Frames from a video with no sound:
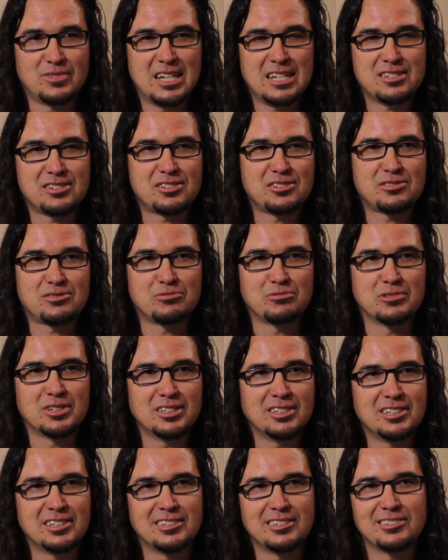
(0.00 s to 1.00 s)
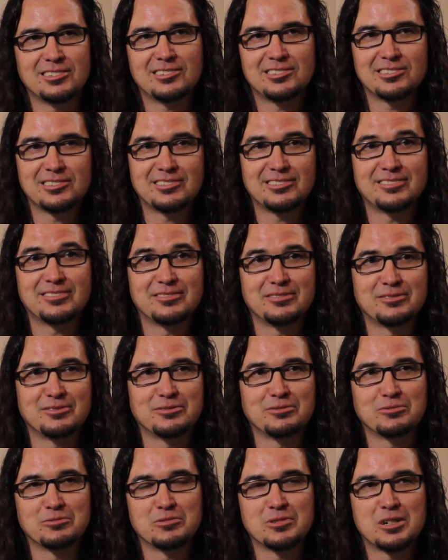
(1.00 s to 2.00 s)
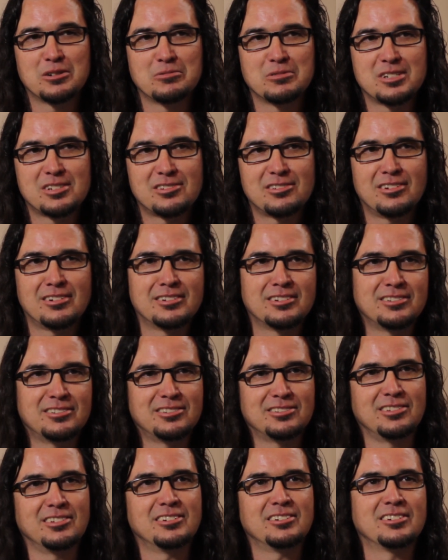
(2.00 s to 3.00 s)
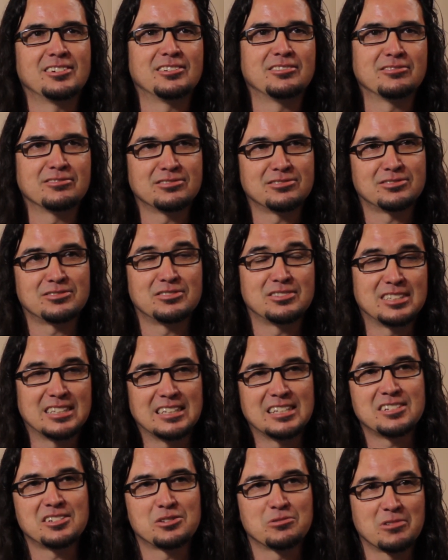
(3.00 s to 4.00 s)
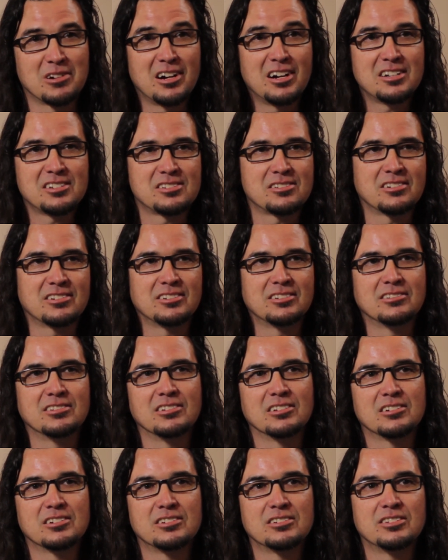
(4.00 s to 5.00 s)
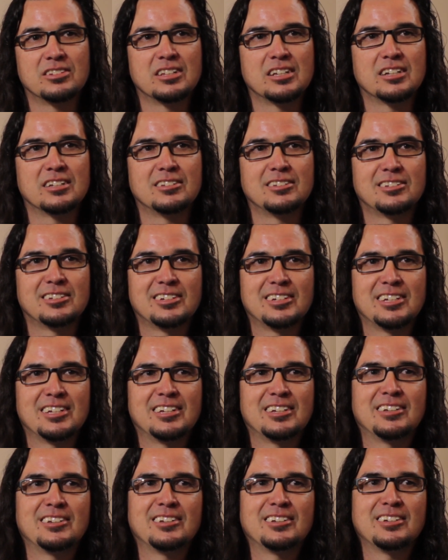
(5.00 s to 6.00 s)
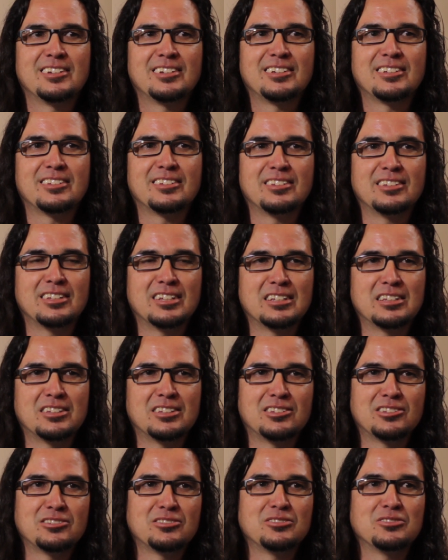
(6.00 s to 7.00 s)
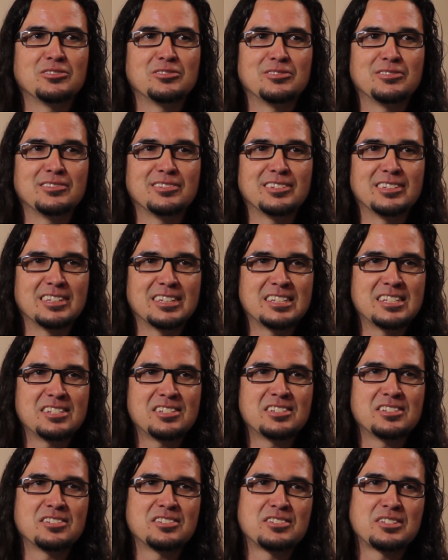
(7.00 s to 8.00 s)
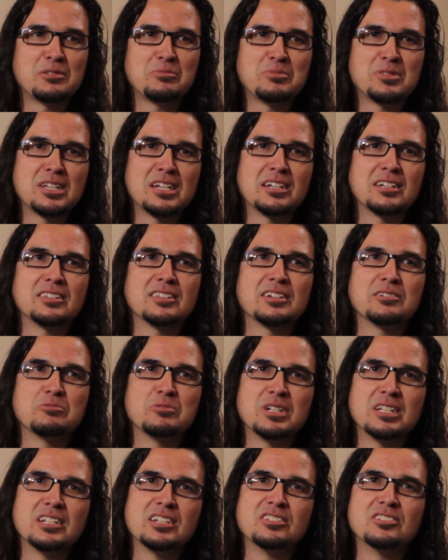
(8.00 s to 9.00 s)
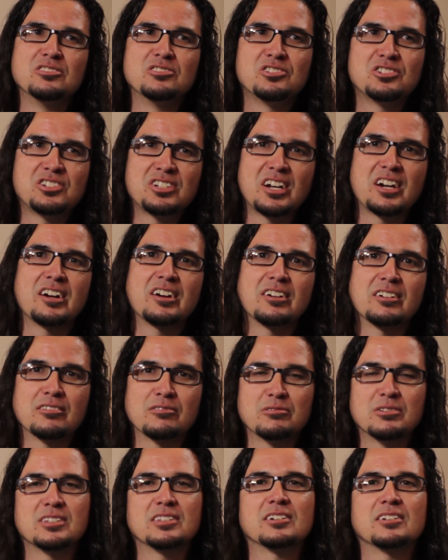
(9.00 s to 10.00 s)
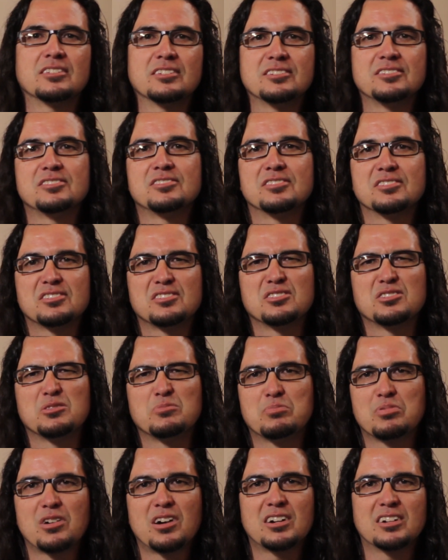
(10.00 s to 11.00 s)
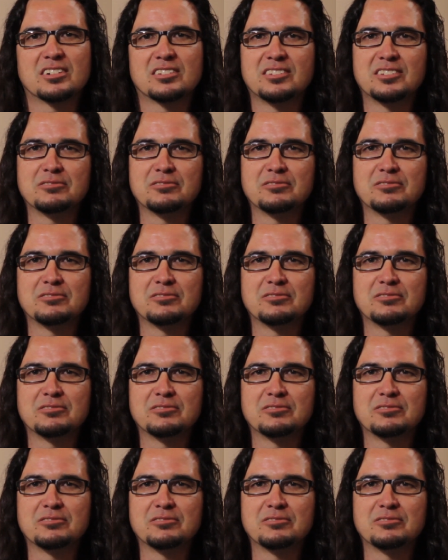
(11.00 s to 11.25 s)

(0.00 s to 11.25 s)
that's really where we started to learn, or at least where I started to learn, that this is something that we need to share with others. This is a product